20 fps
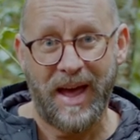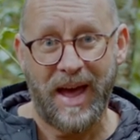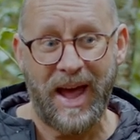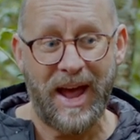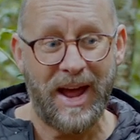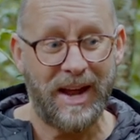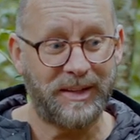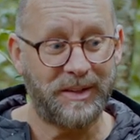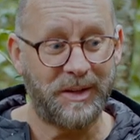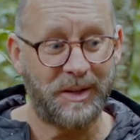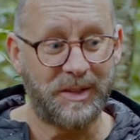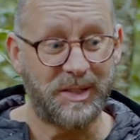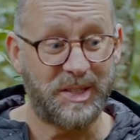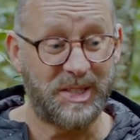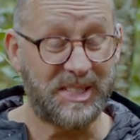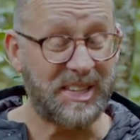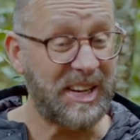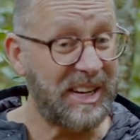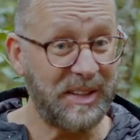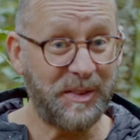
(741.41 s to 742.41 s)
and
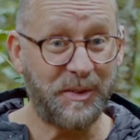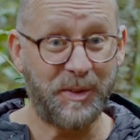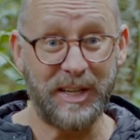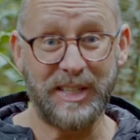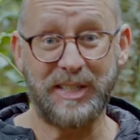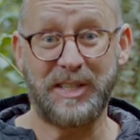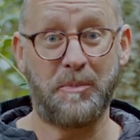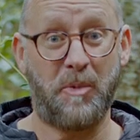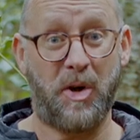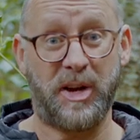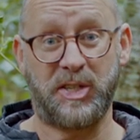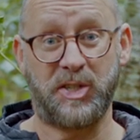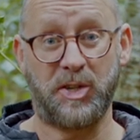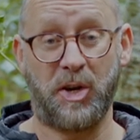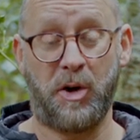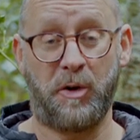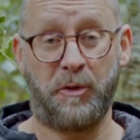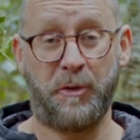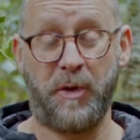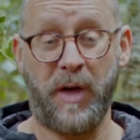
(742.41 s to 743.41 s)
seen things in
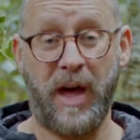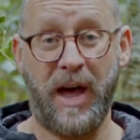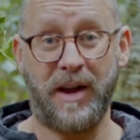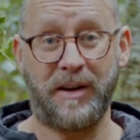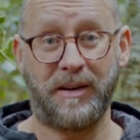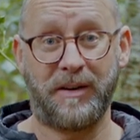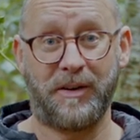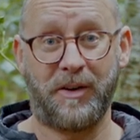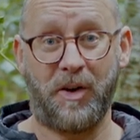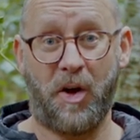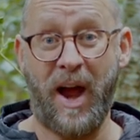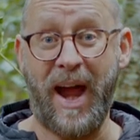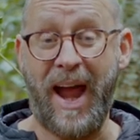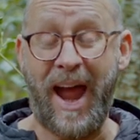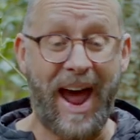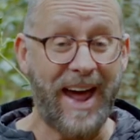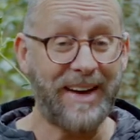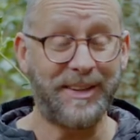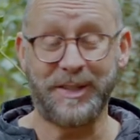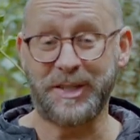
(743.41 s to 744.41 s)
myself that I
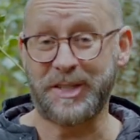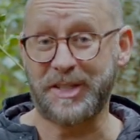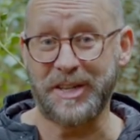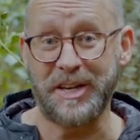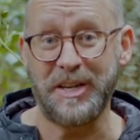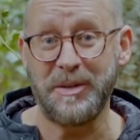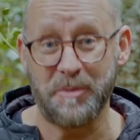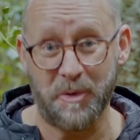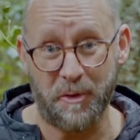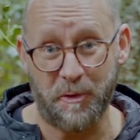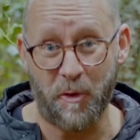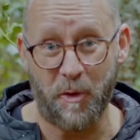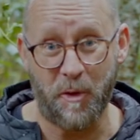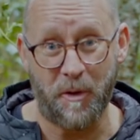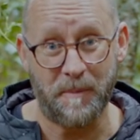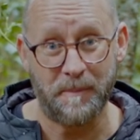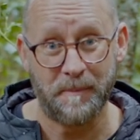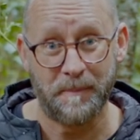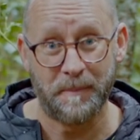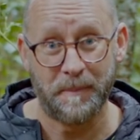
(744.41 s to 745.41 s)
hadn't seen before,